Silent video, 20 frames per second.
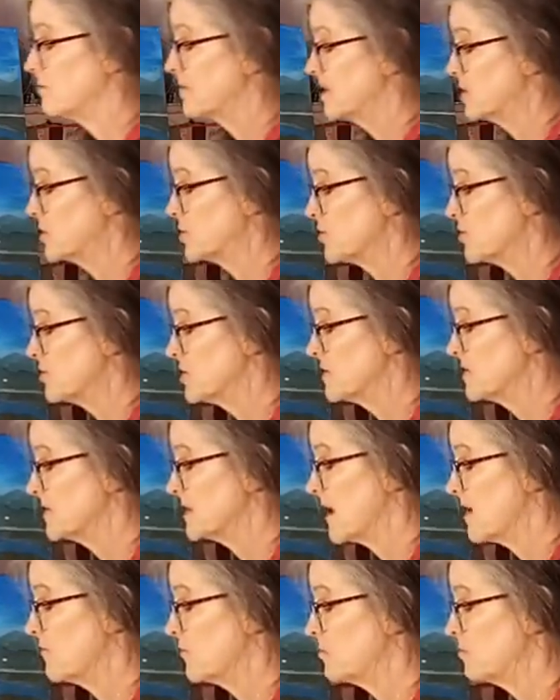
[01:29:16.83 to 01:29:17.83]
Be sure you
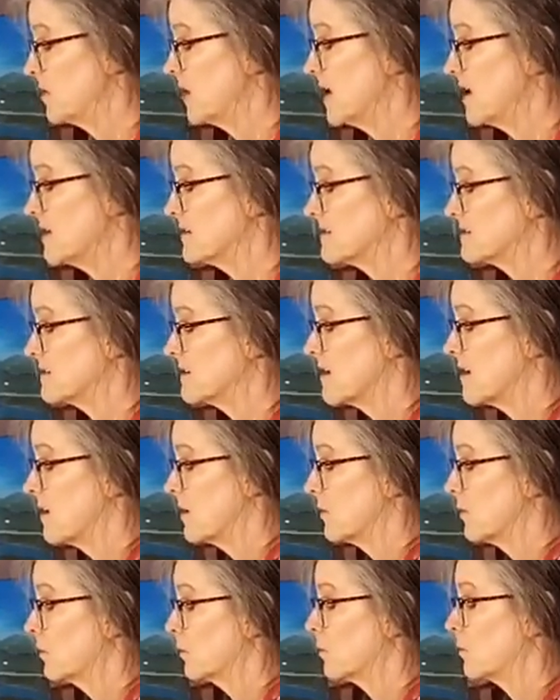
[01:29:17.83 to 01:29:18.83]
save a place
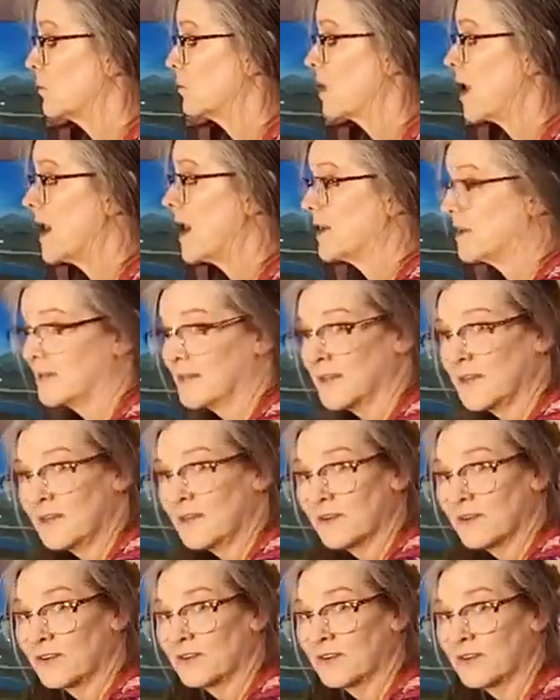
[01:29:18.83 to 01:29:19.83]
right in
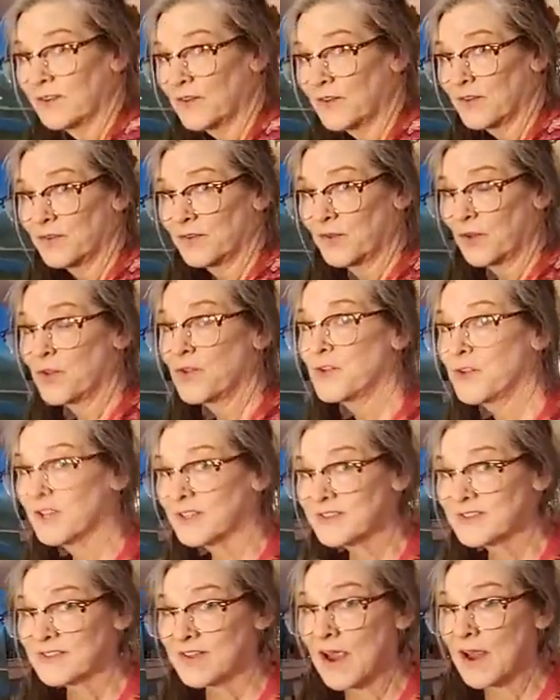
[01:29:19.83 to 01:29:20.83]
here so you can
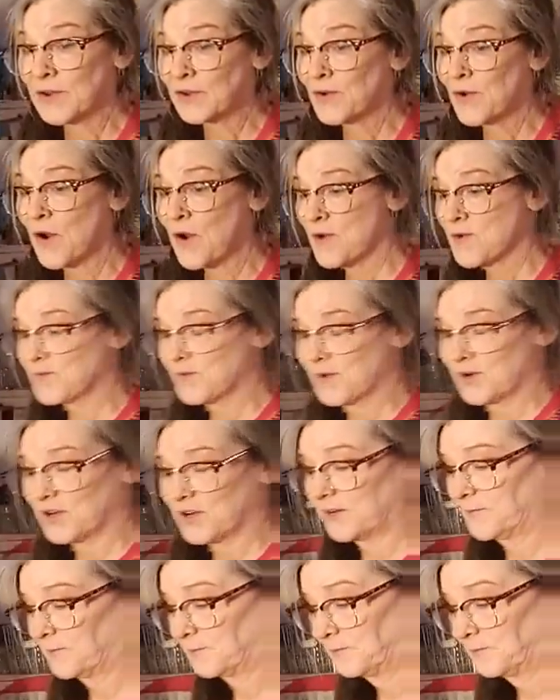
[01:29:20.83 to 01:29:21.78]
sign your artwork.